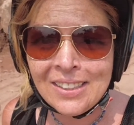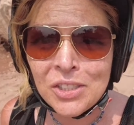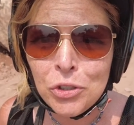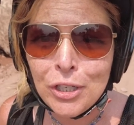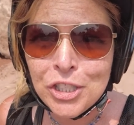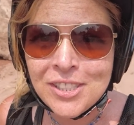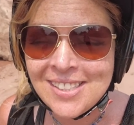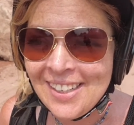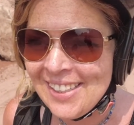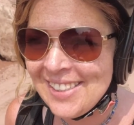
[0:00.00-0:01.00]
construction
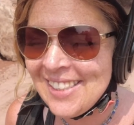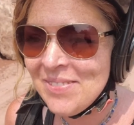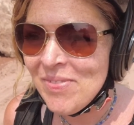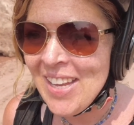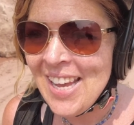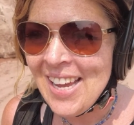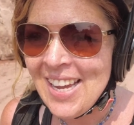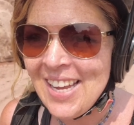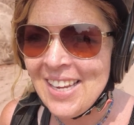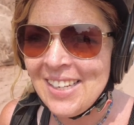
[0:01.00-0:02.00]
site,
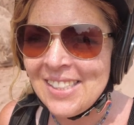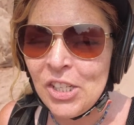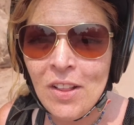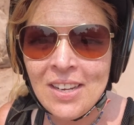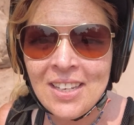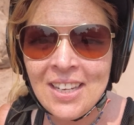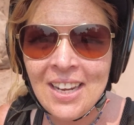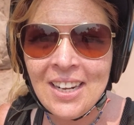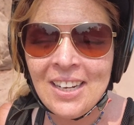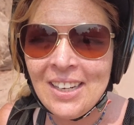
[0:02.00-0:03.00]
and it's not like in
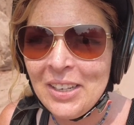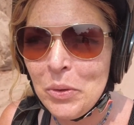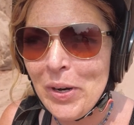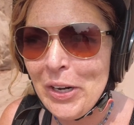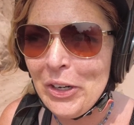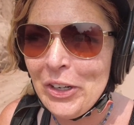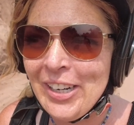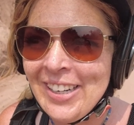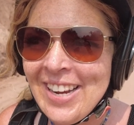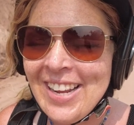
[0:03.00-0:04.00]
Canada
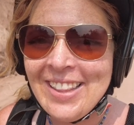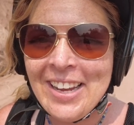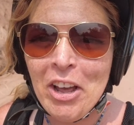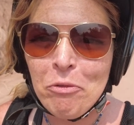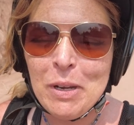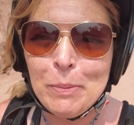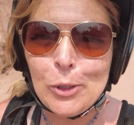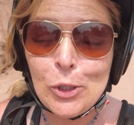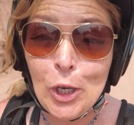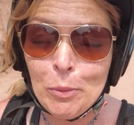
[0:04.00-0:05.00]
where they have
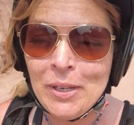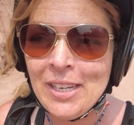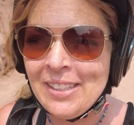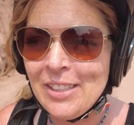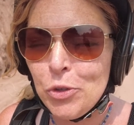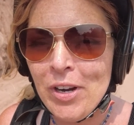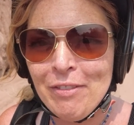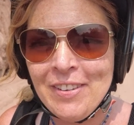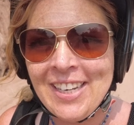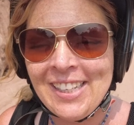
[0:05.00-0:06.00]
people stopping the
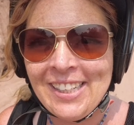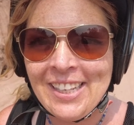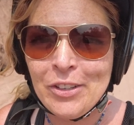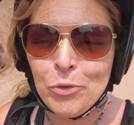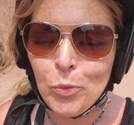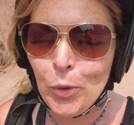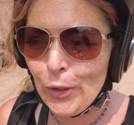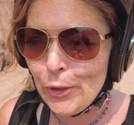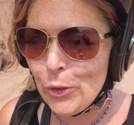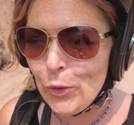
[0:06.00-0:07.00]
traffic and letting the
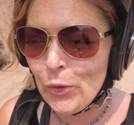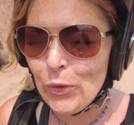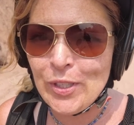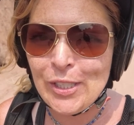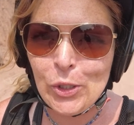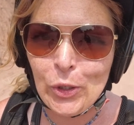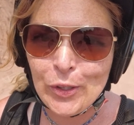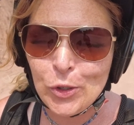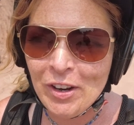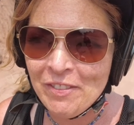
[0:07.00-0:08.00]
workers go through and then
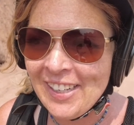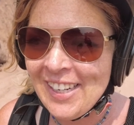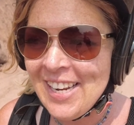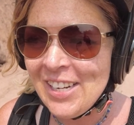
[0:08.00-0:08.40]
starting the traffic.